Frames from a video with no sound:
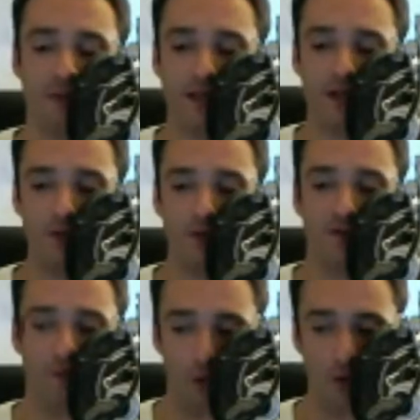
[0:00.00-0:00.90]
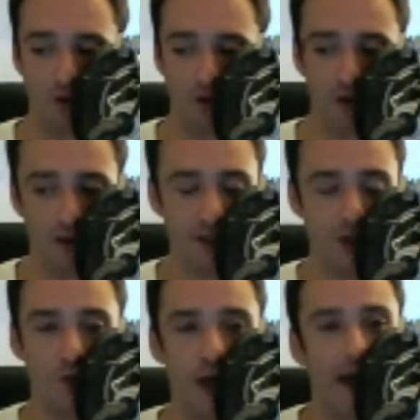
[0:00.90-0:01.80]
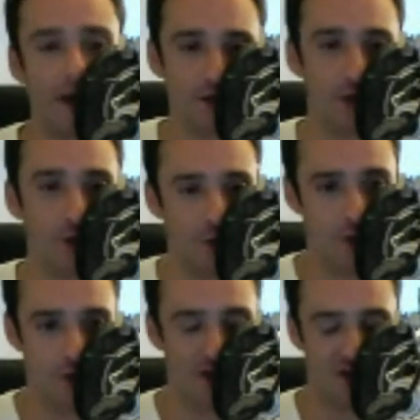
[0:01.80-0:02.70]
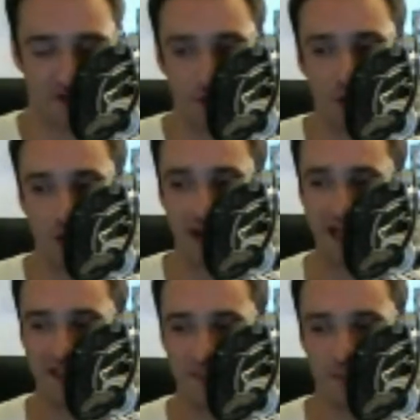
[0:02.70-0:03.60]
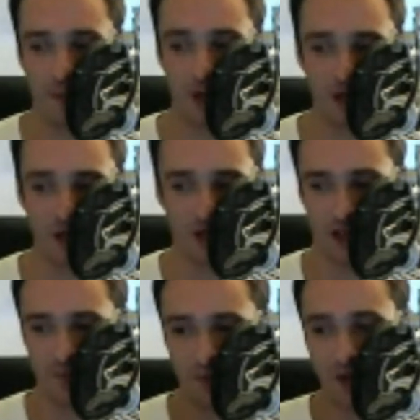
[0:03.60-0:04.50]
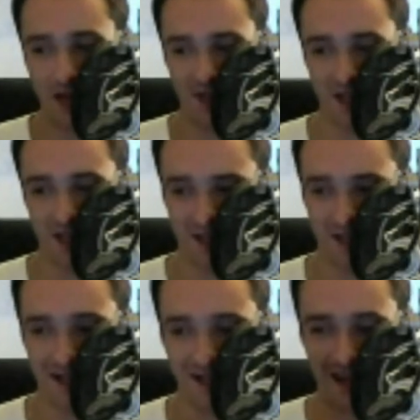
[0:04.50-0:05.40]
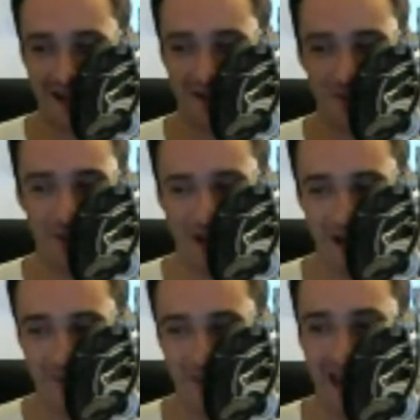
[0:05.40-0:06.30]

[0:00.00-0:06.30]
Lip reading: like, too, before you had to almost throw as much processing and RAM